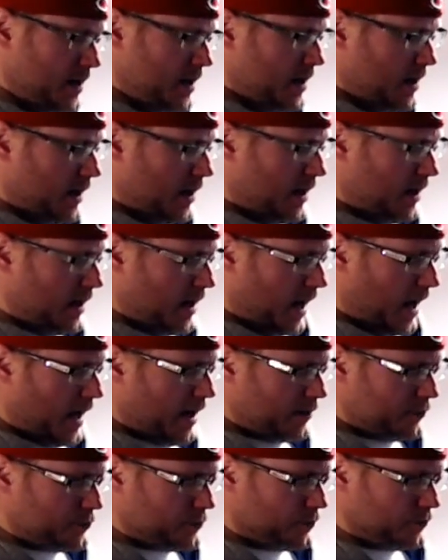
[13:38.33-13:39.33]
An
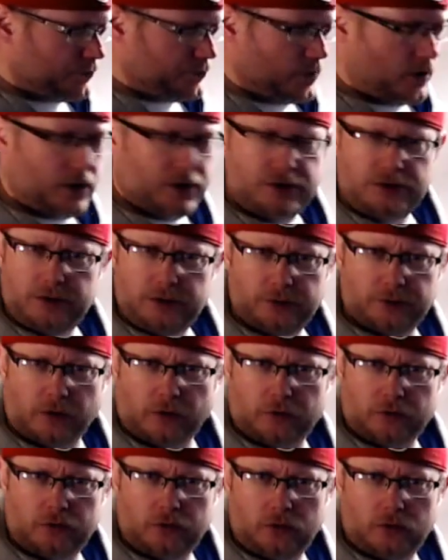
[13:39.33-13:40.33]
actual drawing, you use a
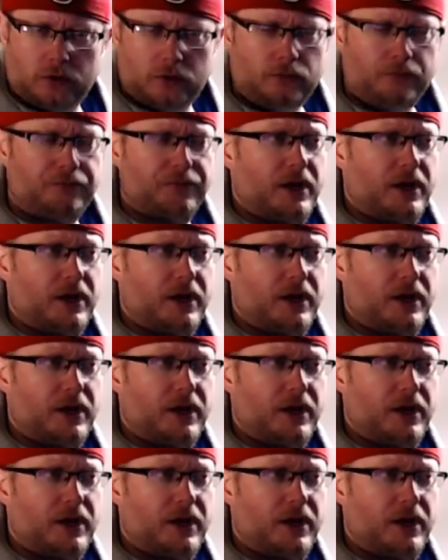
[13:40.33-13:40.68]
tool,